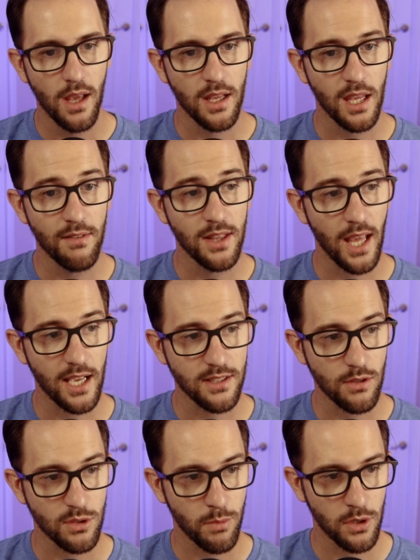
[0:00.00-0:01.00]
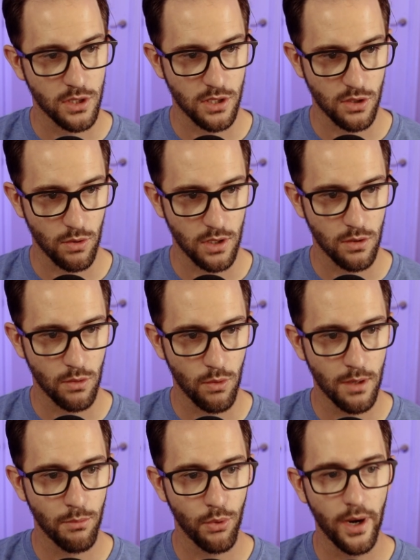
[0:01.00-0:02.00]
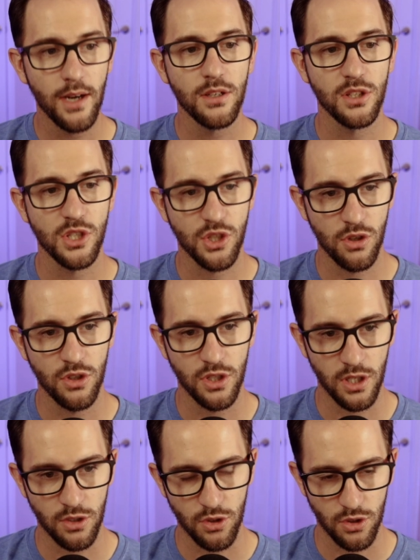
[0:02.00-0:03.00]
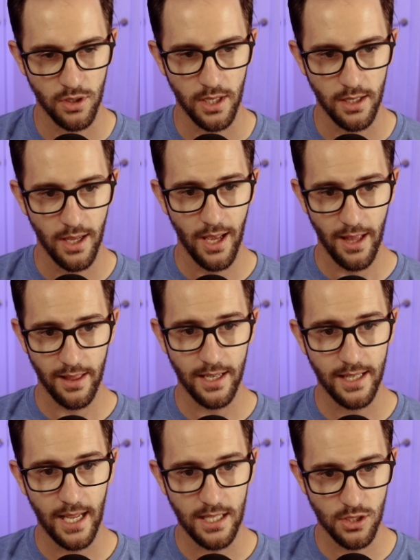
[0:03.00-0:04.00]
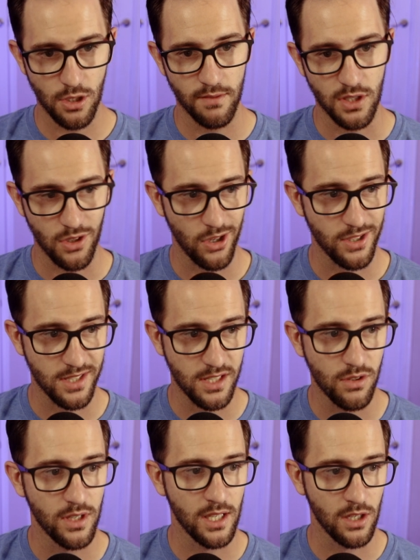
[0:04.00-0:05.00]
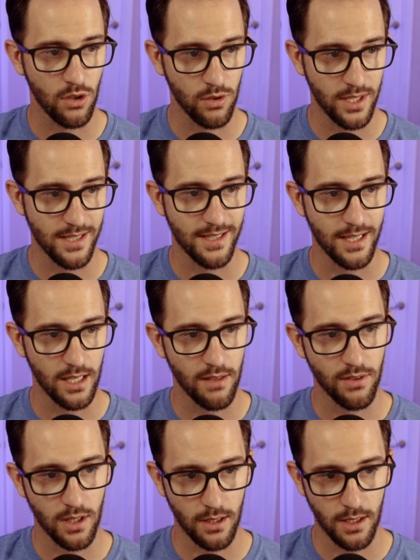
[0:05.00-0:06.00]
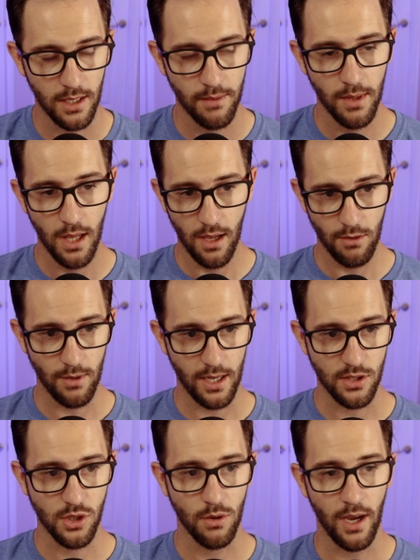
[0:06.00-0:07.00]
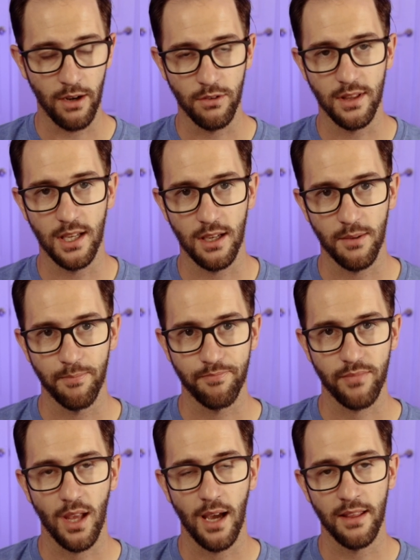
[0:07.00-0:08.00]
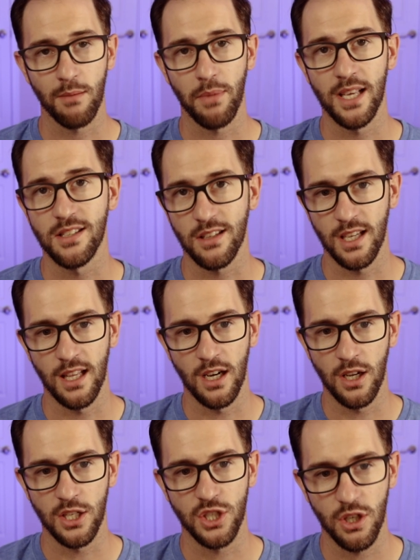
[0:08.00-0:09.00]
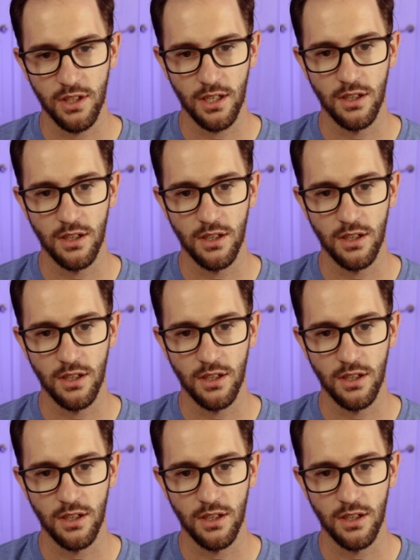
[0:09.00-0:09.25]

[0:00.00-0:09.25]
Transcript: given the asset was purchased in 2021, prior to the surge in interest rate, the debt service cost still increased significantly, right? So I think basically in a nutshell here